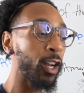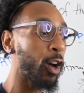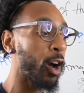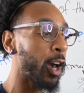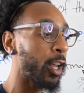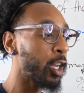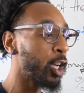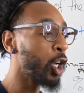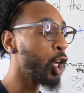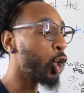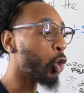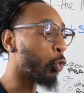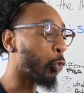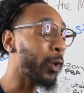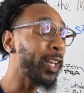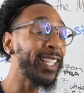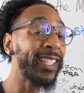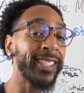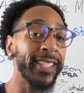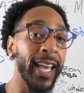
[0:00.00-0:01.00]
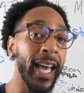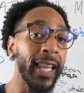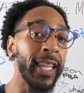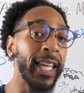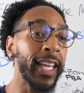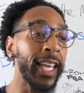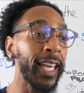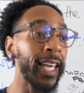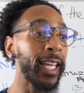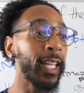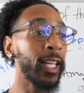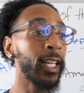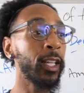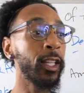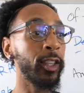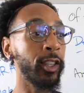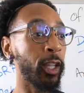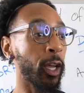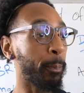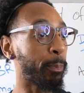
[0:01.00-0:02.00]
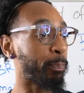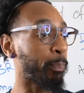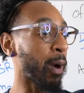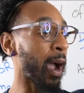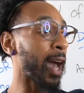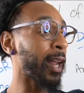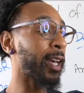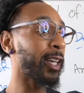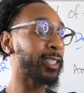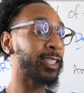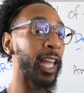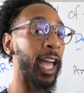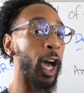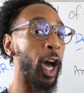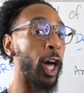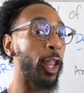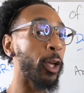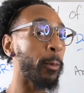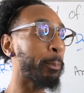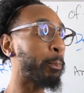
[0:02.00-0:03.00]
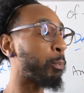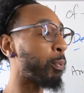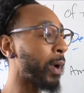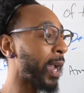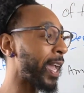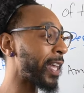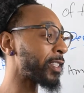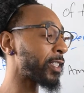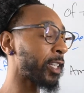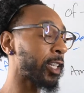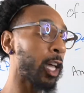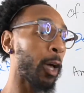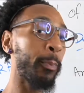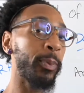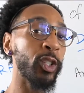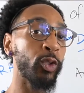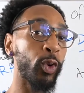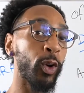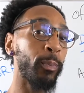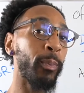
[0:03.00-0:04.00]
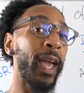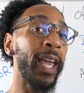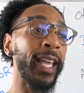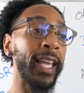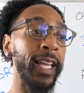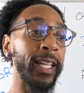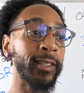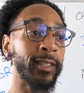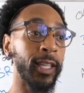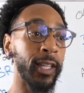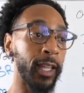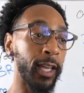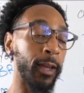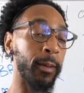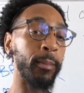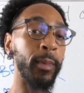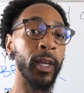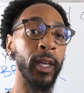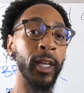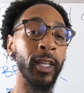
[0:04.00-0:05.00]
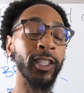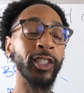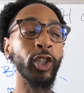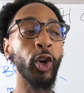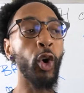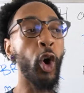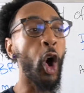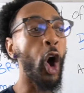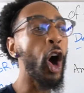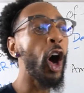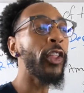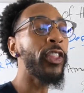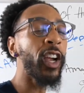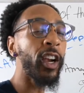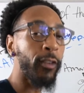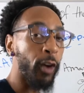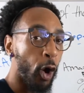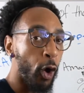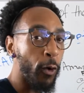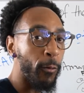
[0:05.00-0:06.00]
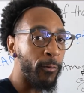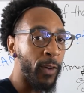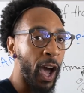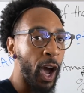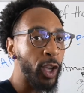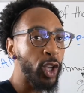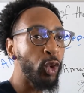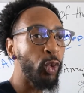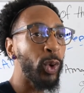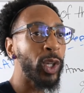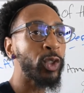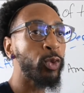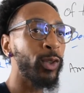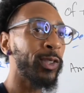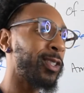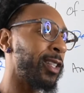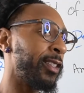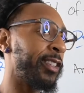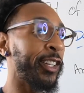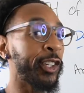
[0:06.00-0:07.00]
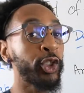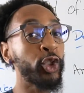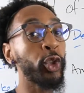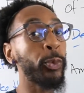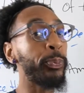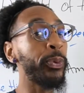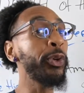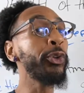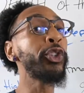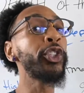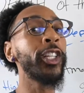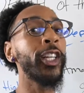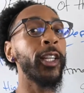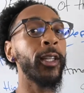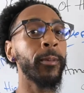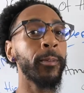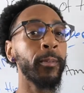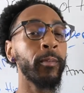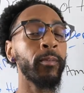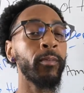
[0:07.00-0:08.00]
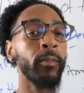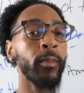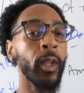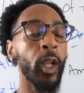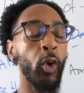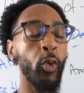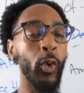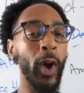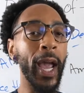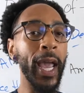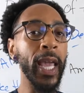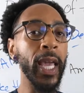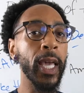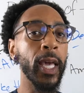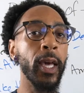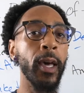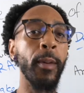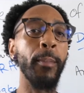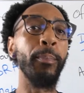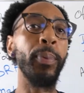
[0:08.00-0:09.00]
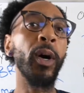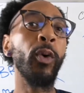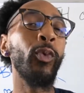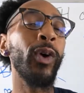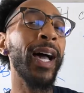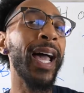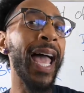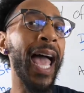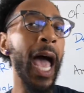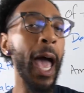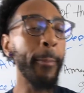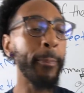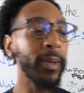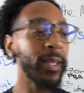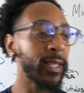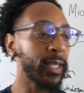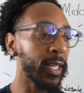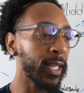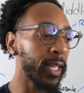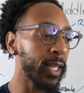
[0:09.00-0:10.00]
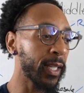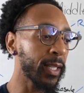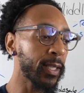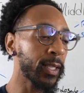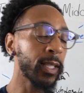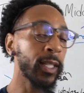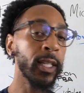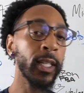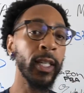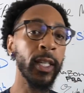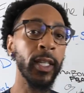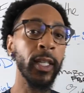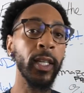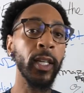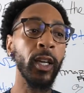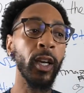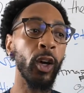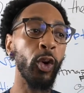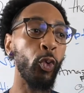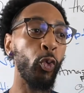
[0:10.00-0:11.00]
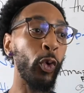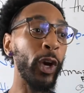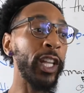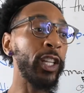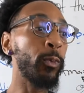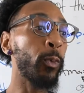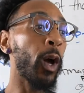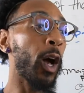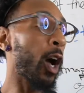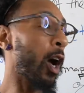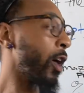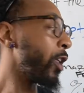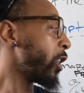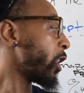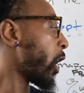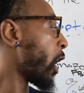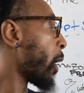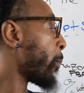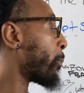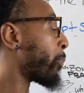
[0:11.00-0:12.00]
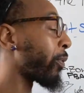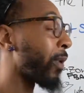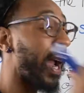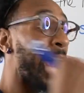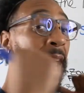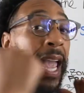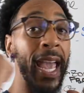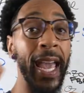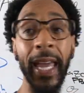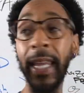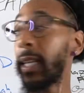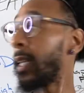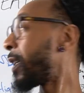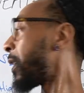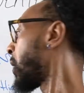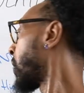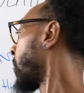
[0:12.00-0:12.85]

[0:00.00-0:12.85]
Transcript: on reselling the products that other brands and companies were making to them. So all their own value was a distribution, right? But what happens is when a brand